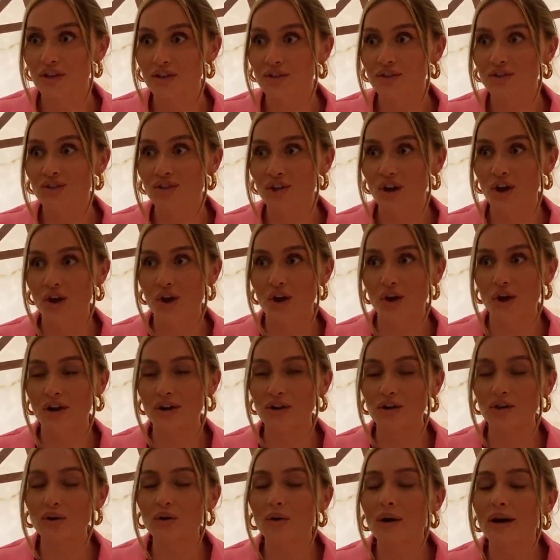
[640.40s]
So I've
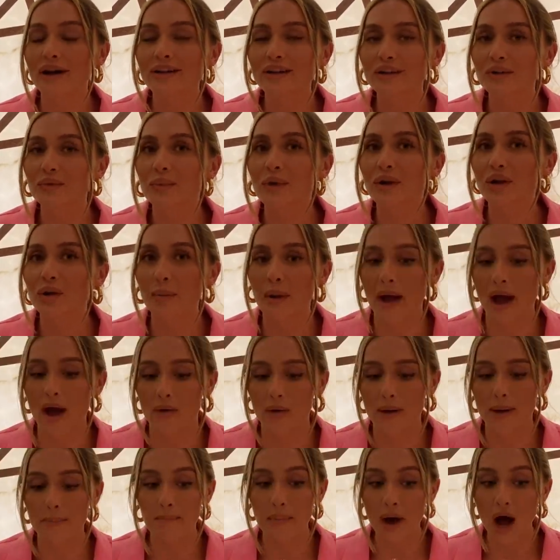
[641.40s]
got quite good
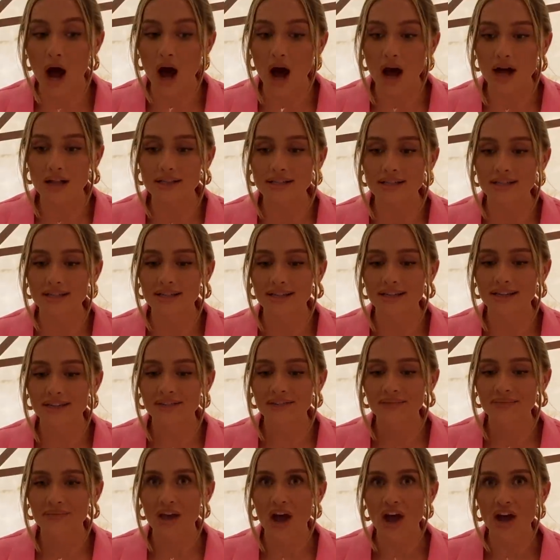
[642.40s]
willpower, but
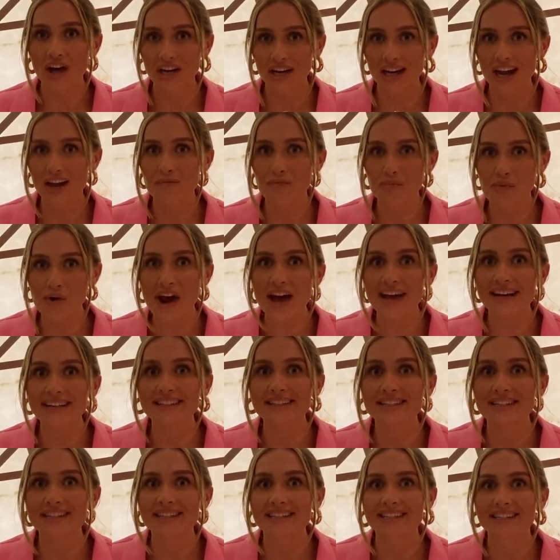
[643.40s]
I could have bread
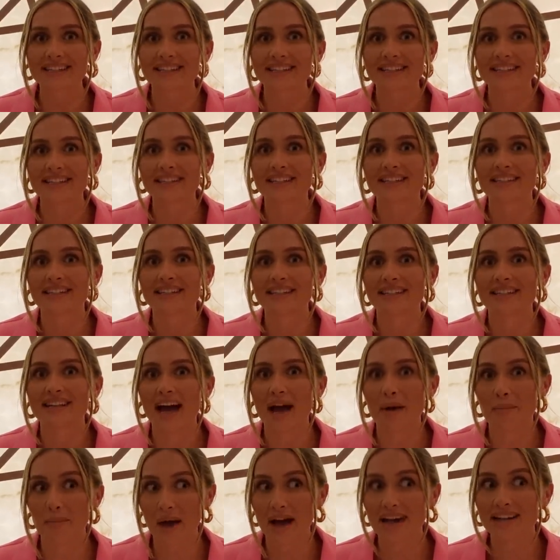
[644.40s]

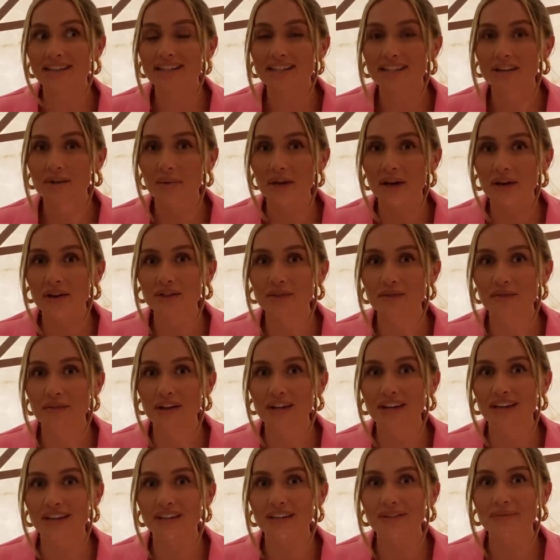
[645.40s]
and pasta when I was
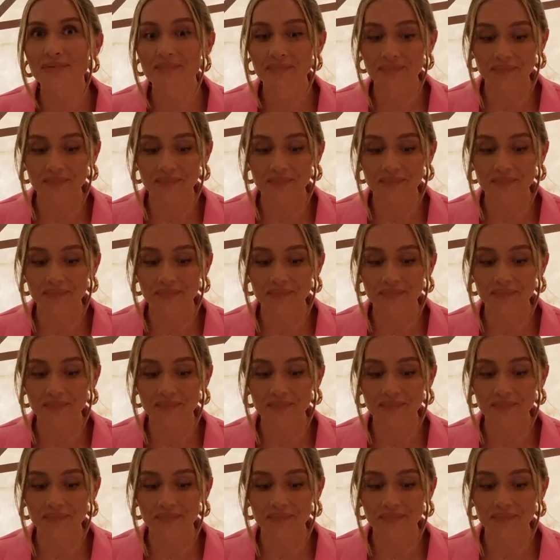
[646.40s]
vegan.